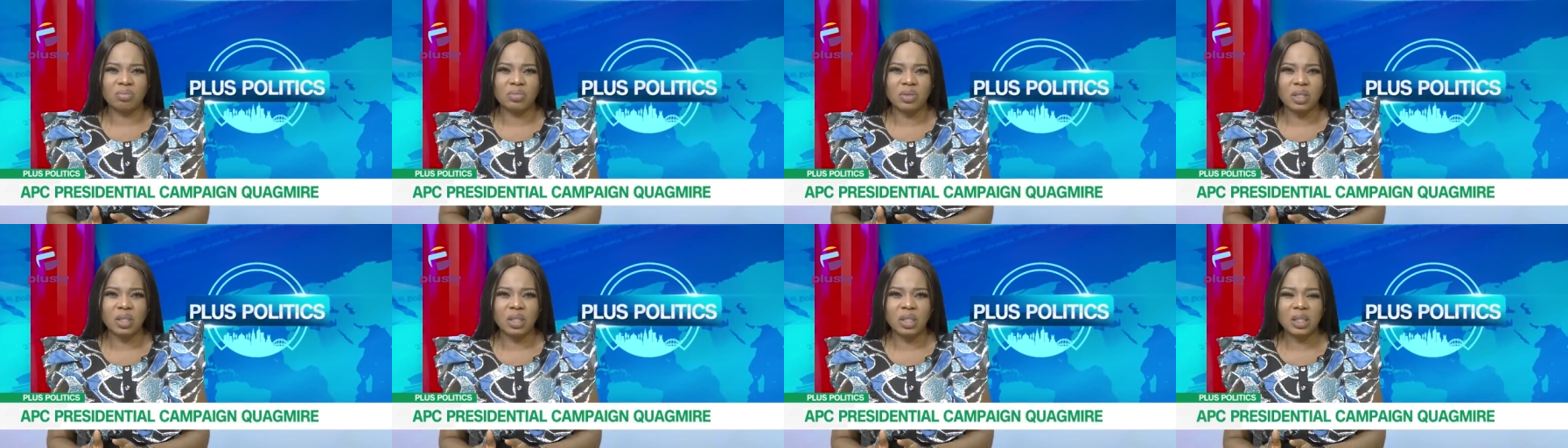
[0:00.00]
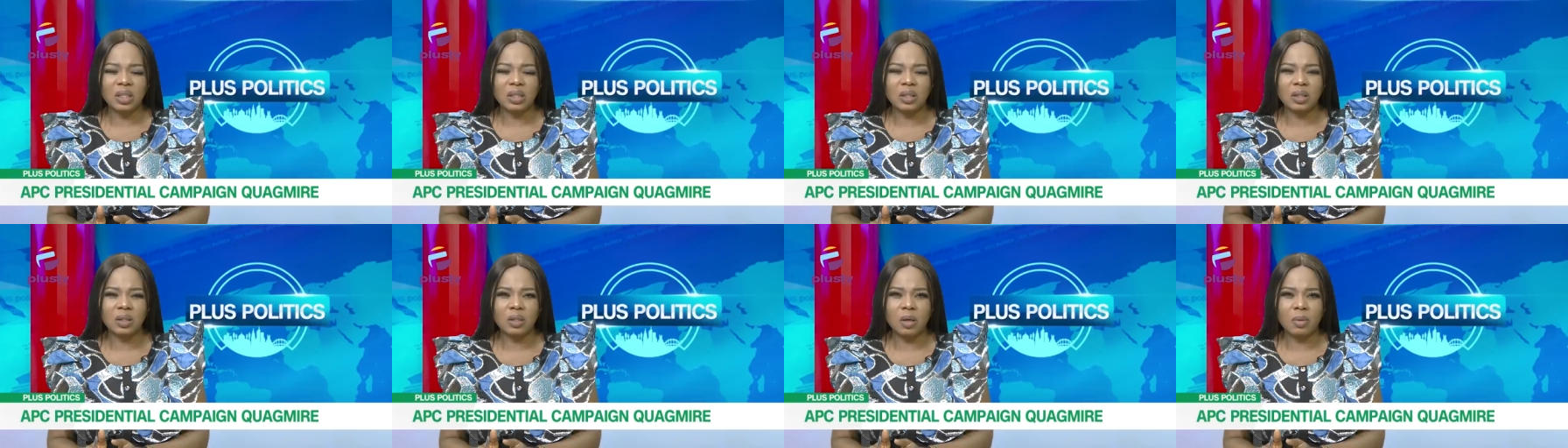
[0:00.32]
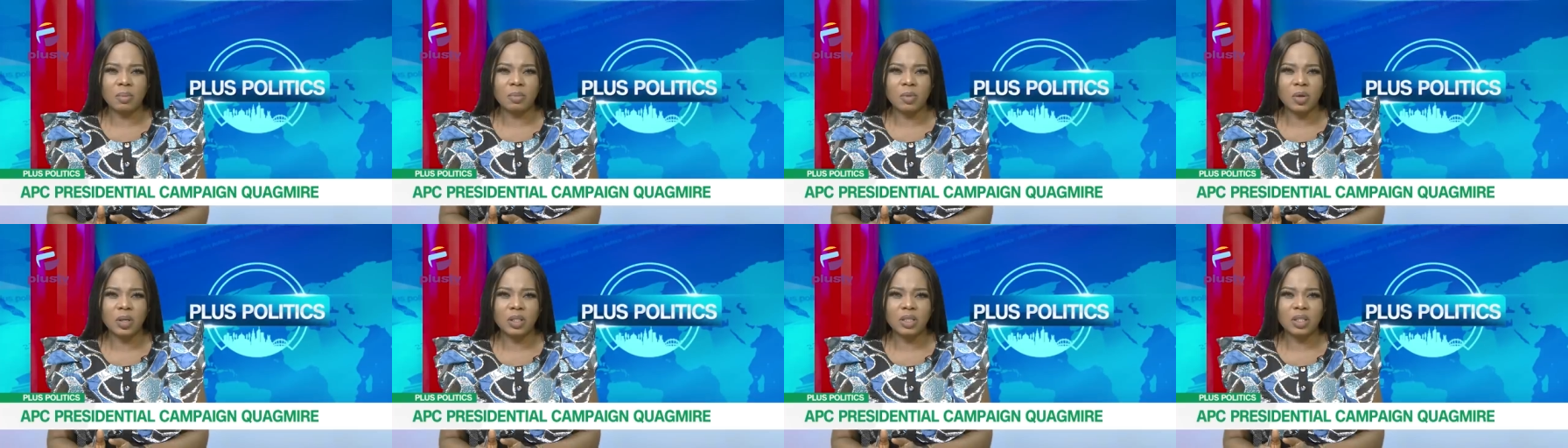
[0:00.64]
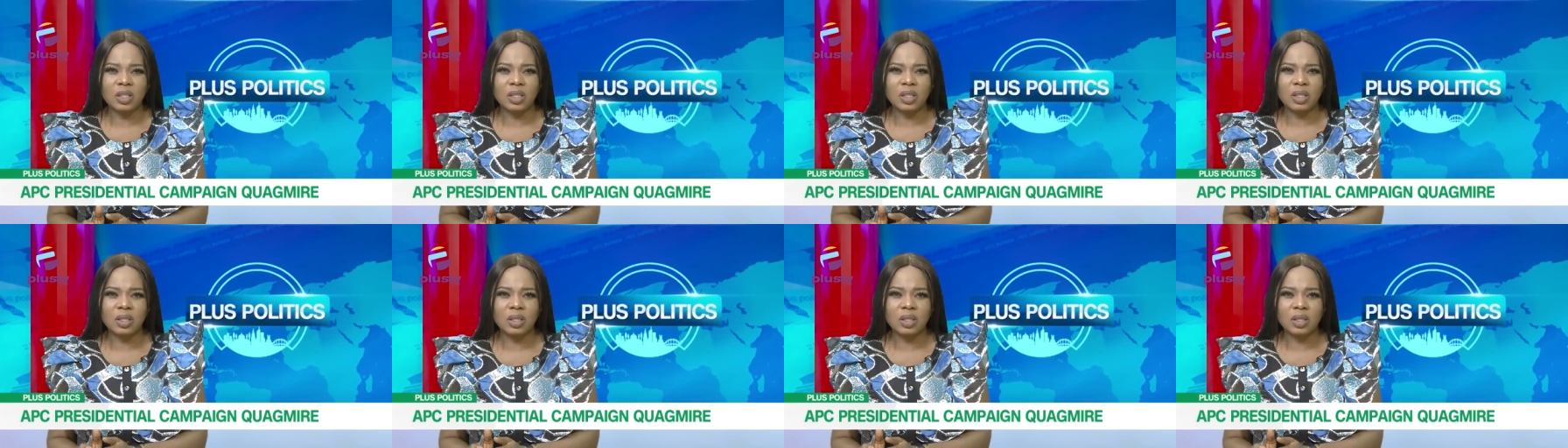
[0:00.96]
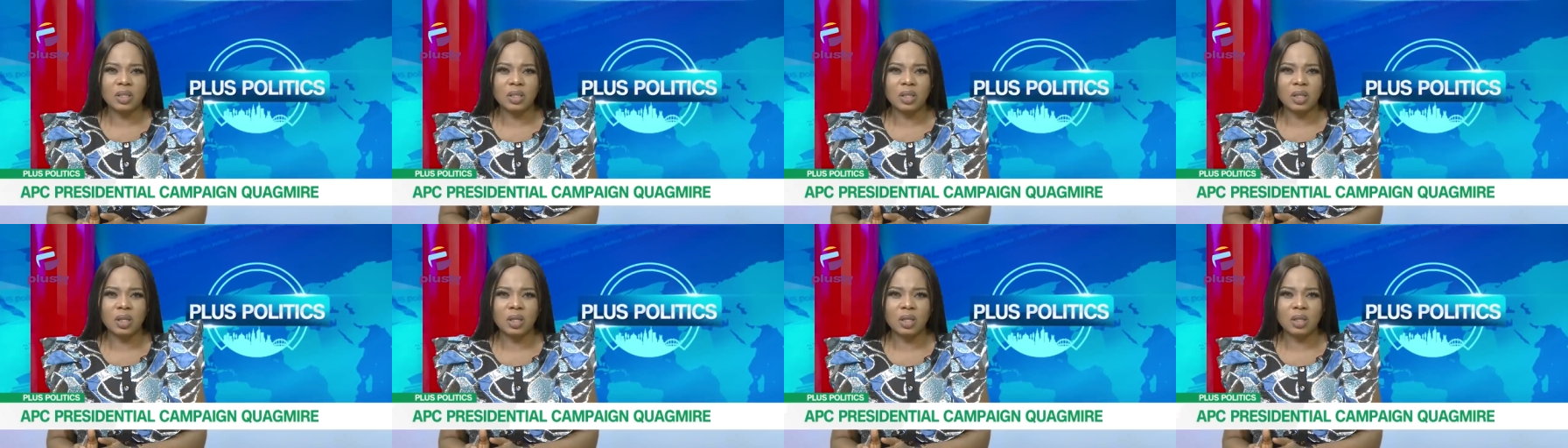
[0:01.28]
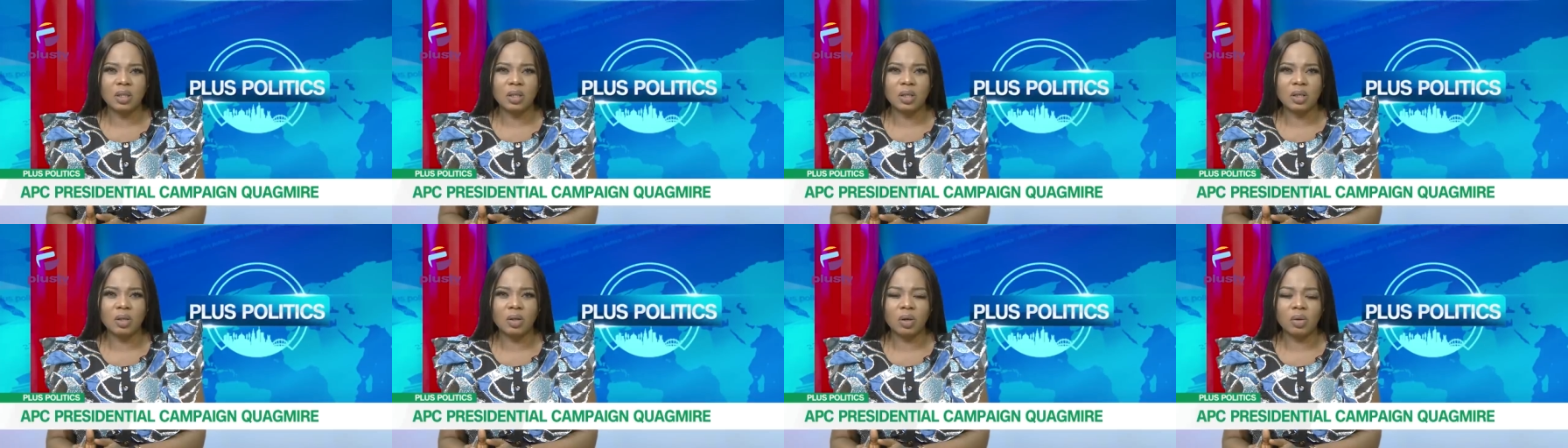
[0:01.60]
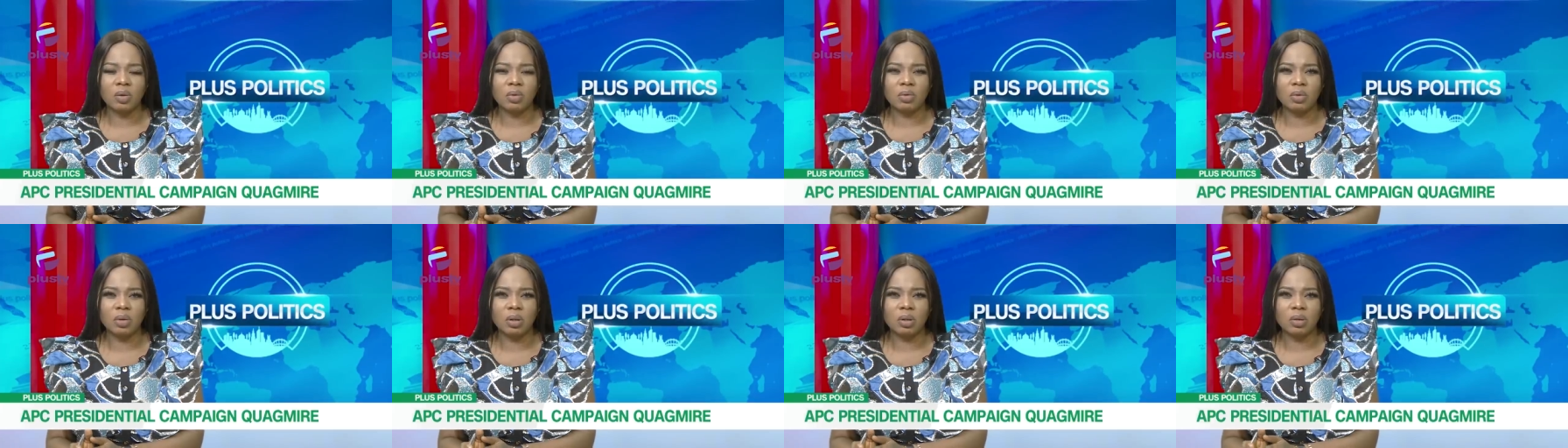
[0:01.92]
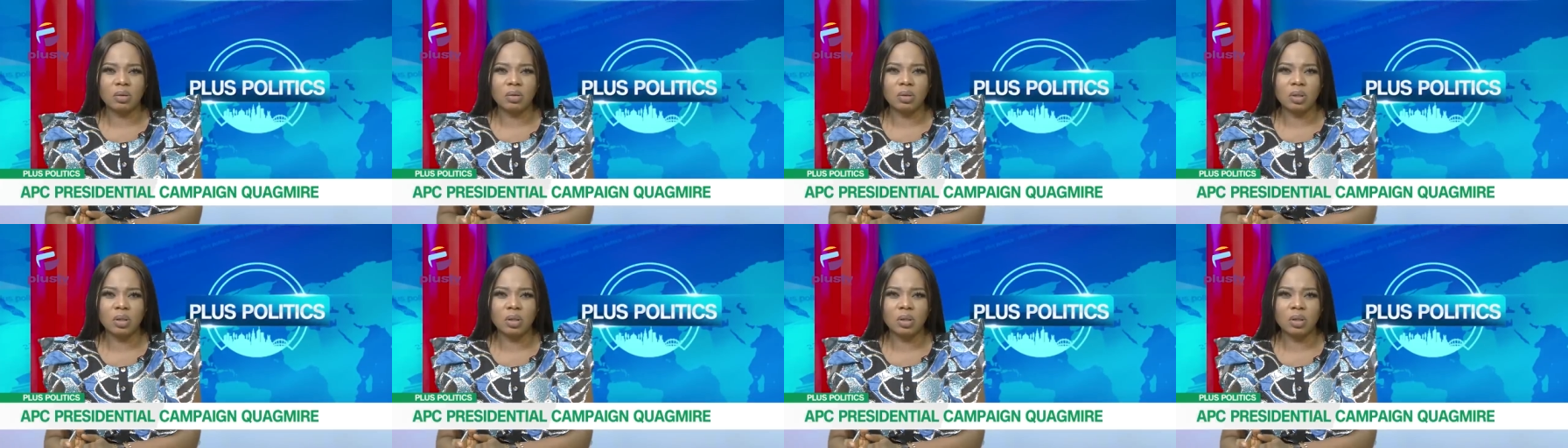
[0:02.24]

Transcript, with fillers: somewhat is, you know,